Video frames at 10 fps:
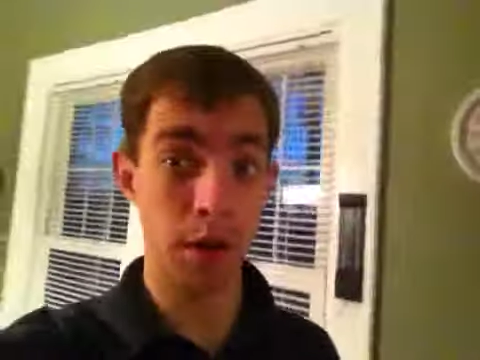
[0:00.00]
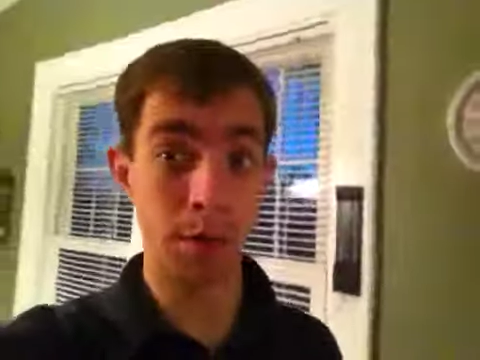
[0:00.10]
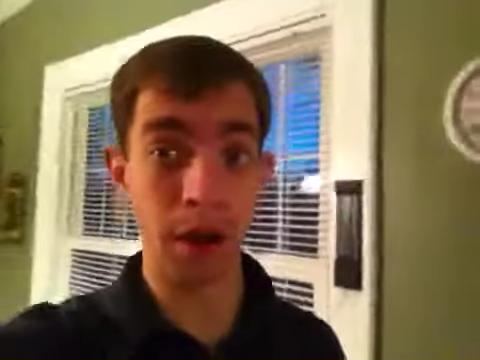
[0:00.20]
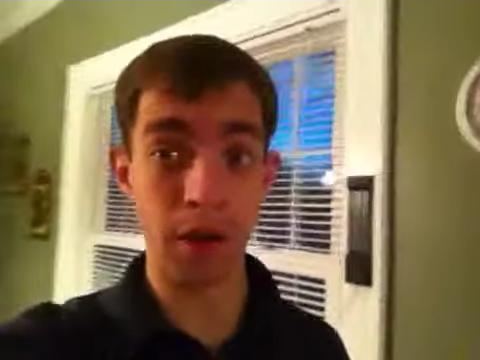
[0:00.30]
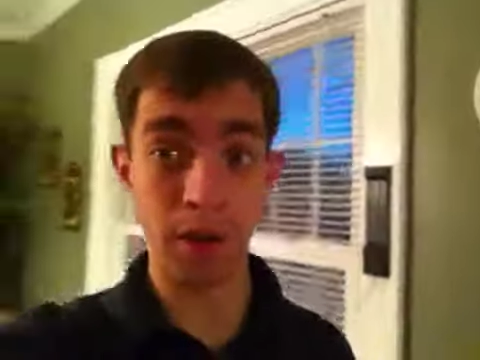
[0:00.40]

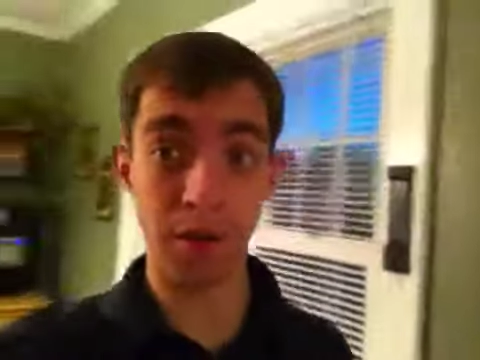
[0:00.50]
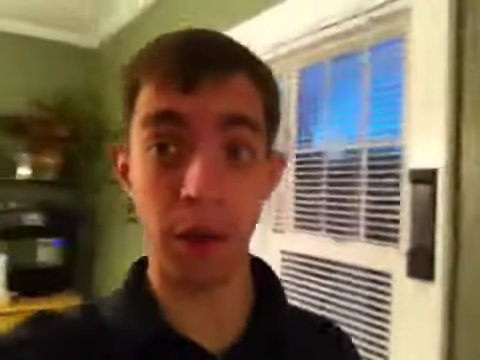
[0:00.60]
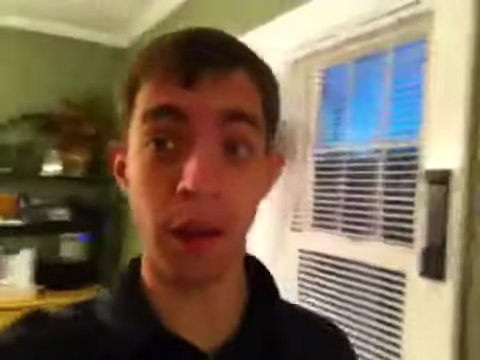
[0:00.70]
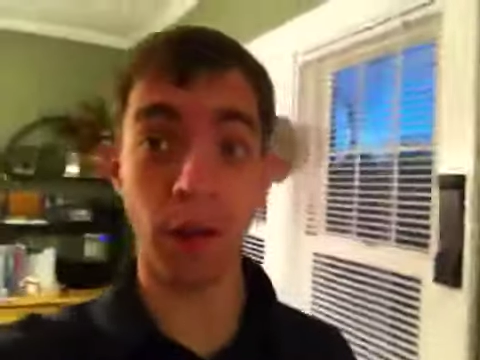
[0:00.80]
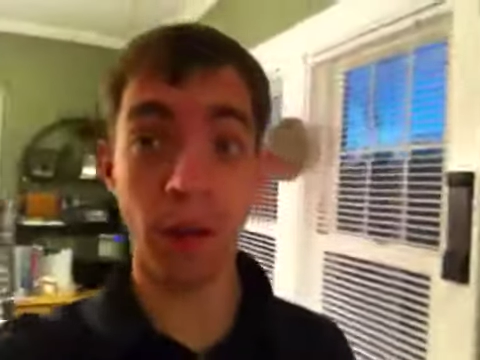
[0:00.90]
My end of the
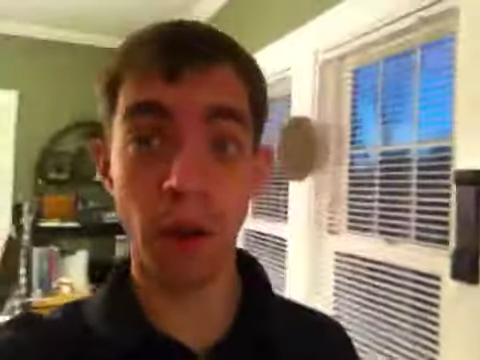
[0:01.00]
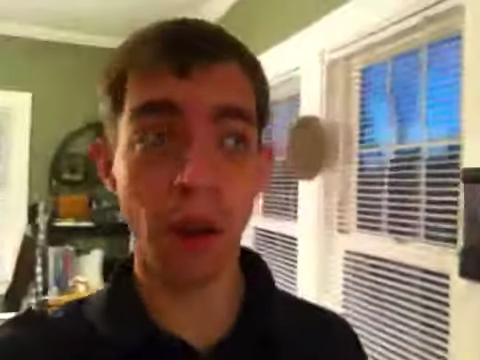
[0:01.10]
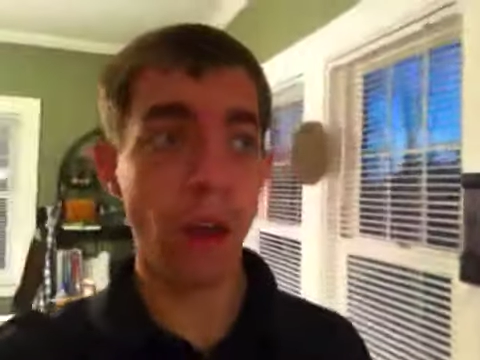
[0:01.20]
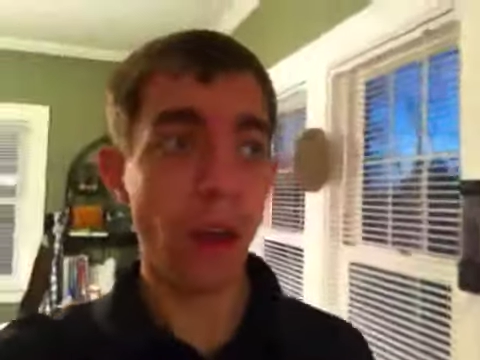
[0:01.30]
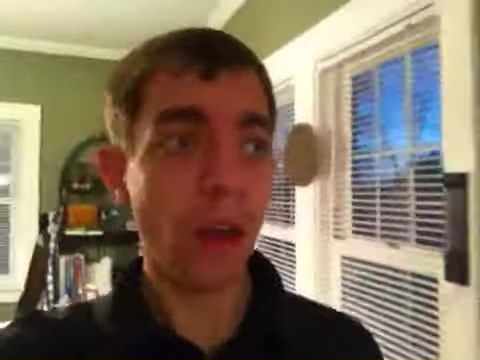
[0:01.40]
video.
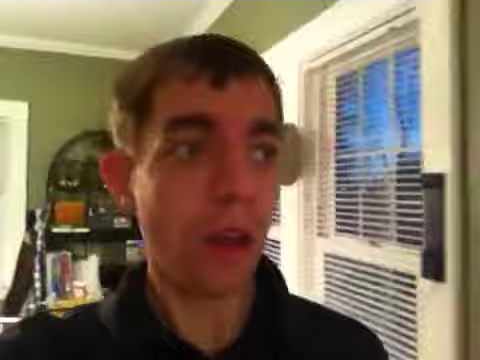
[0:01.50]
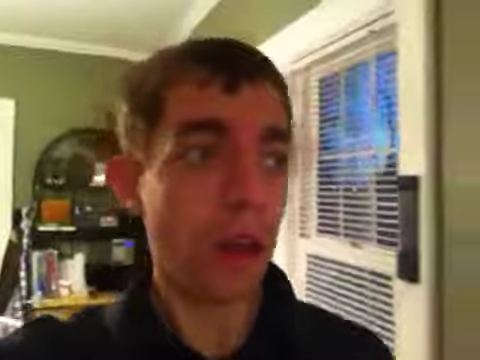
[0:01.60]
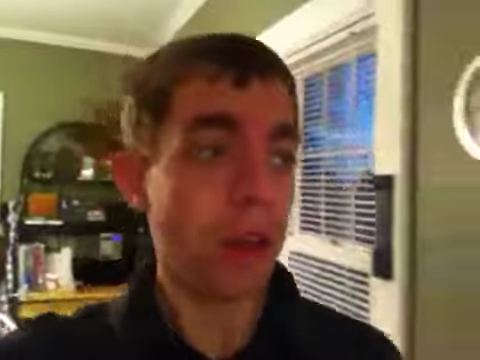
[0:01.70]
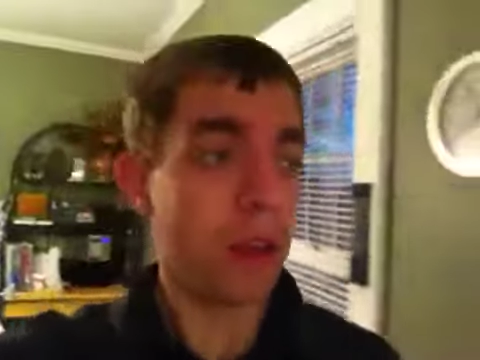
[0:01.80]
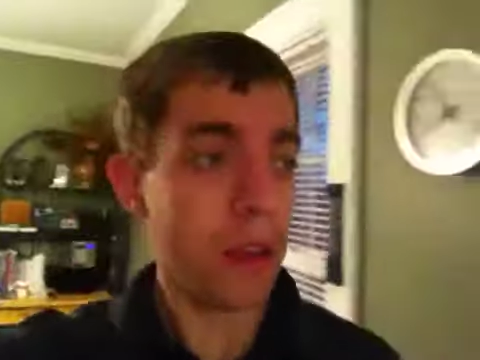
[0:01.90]

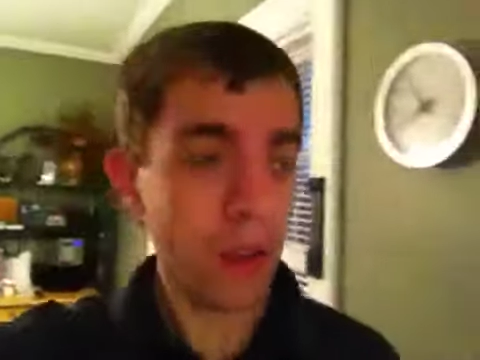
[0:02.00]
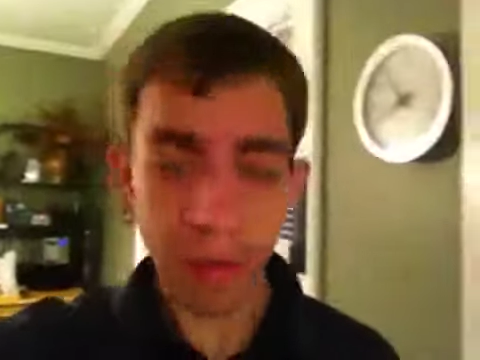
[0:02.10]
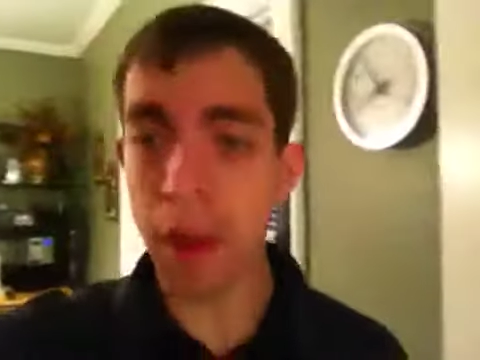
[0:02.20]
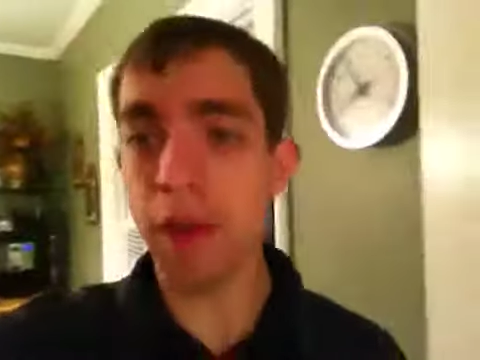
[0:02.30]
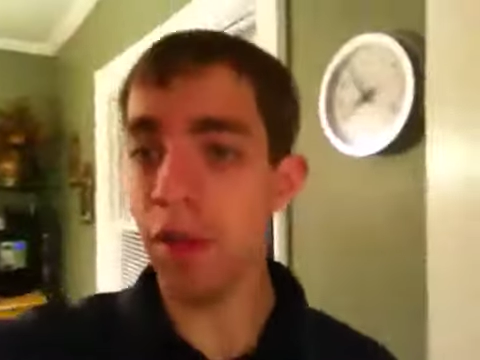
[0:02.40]

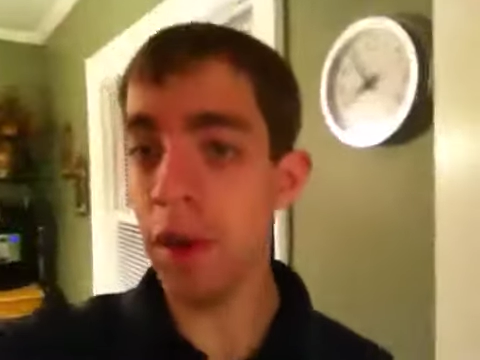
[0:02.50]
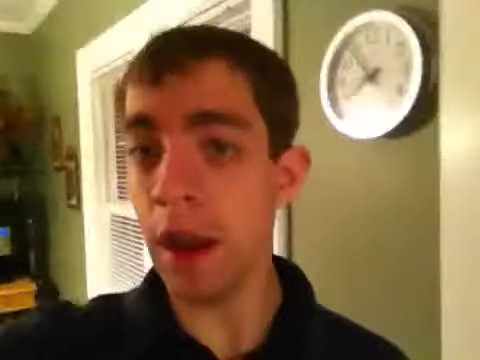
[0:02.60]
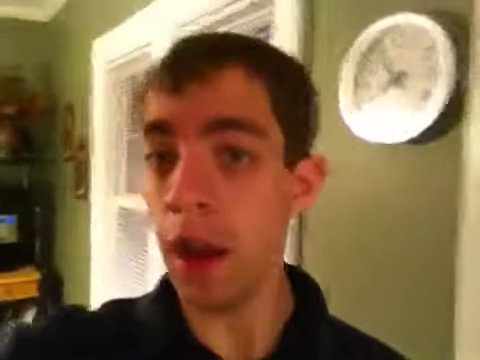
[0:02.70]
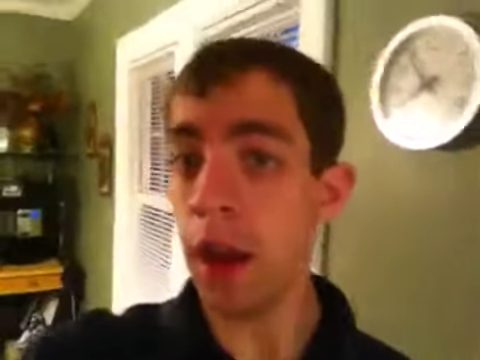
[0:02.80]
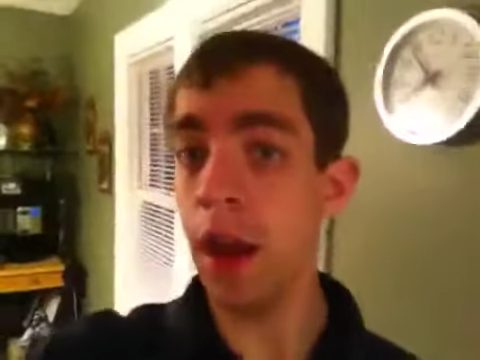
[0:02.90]
It's the end of the
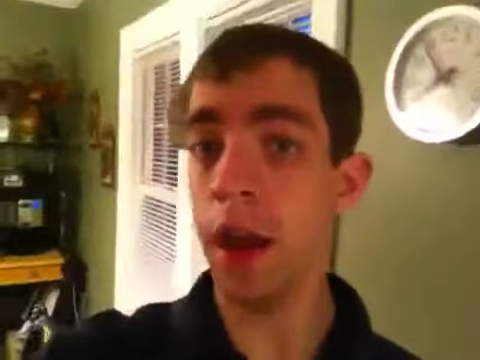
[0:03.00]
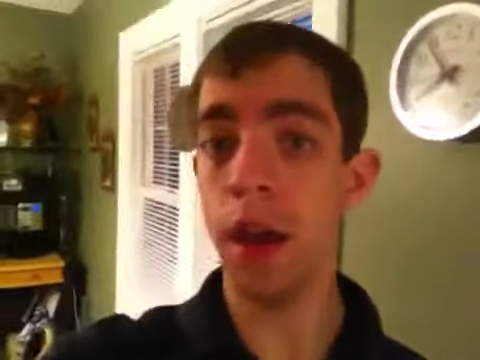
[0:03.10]
day,